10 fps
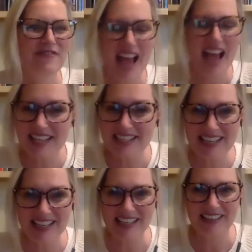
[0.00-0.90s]

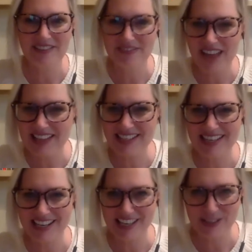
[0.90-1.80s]
fascinating,
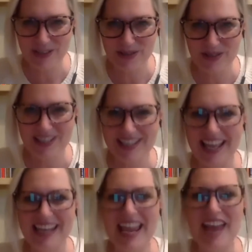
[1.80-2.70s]
fascinating news that
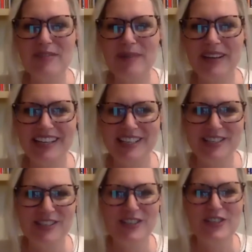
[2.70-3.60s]
everybody
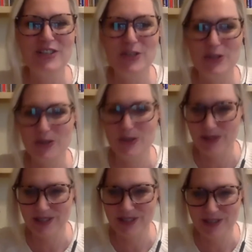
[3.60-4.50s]
is
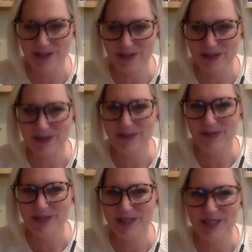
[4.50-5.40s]
sure to want to